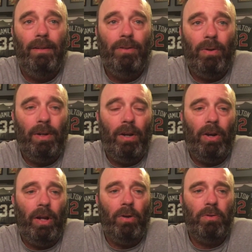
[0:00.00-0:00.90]
so it
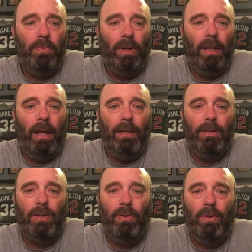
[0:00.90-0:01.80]
already goes pretty
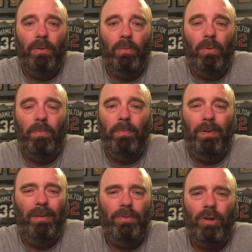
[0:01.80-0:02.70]
late.
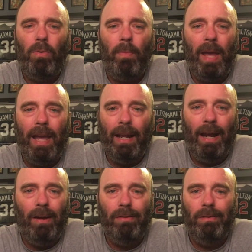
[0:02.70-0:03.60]
But I'm sure we'll be hanging
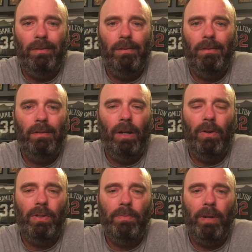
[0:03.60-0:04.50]
out and, you
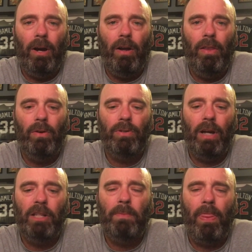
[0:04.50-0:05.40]
know, beyond those
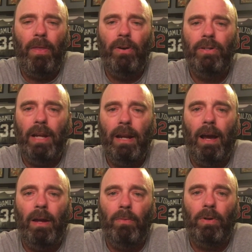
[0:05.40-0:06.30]
nights. But Thursday
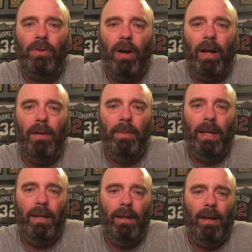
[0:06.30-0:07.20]
night, we're trying,
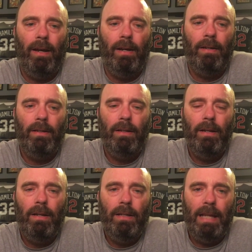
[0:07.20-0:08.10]
me and
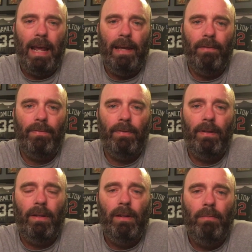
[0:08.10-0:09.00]
Dave,
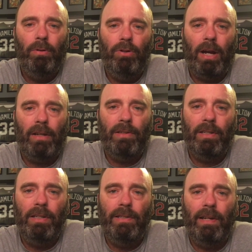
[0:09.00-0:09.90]

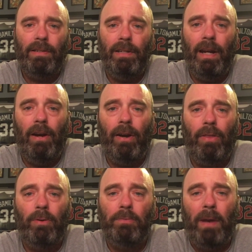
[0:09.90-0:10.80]
BlueJacket66, and
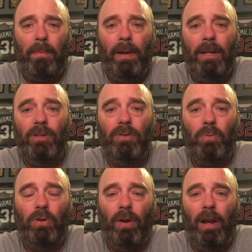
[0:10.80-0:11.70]
Eric, those back pages,
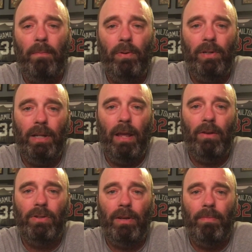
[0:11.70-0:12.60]
we're trying to put
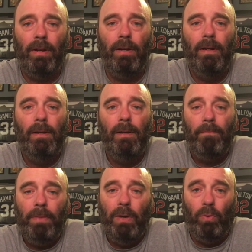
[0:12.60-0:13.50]
together something.
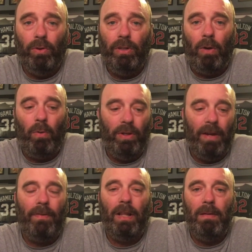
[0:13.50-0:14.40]
There will
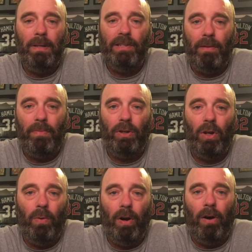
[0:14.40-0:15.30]
definitely be something
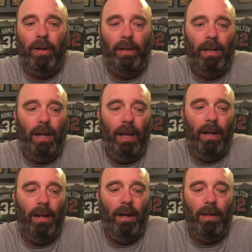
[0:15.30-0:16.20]
going on.
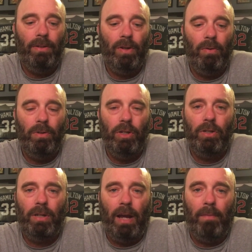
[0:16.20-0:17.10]
And so
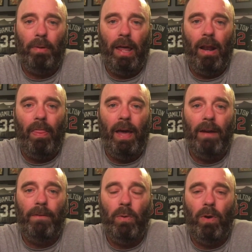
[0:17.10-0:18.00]
just kind of plan on
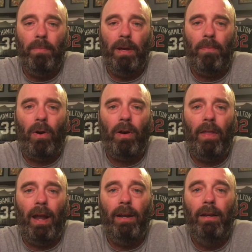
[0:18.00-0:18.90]
that if you want to be a part of
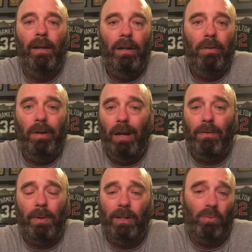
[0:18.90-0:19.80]
that.
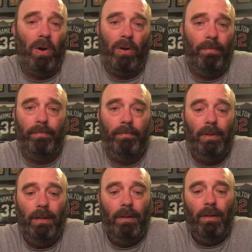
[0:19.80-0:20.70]
Everybody's welcome.
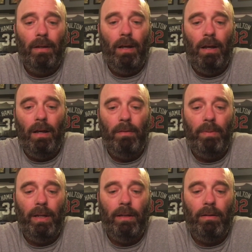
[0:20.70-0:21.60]
It'd
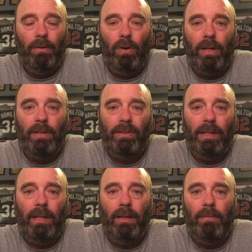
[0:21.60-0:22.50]
be great to
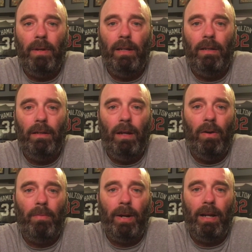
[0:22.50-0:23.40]
see you and meet, you
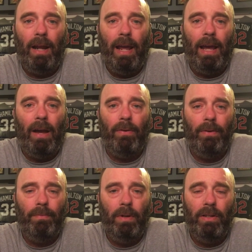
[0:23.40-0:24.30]
know, everybody to hang out.
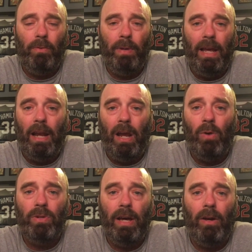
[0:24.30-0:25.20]
It'll be in a
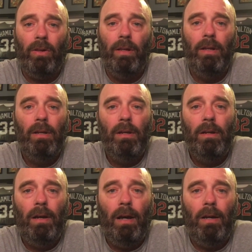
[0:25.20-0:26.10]
hotel
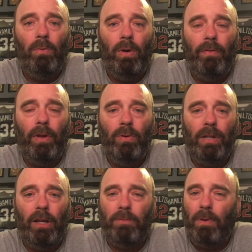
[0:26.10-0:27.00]
one of the
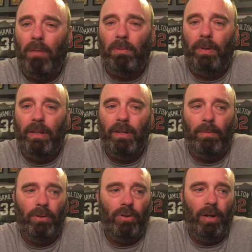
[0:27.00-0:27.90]
hotels, probably the
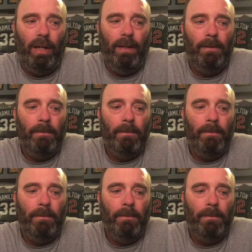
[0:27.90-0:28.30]
DoubleTree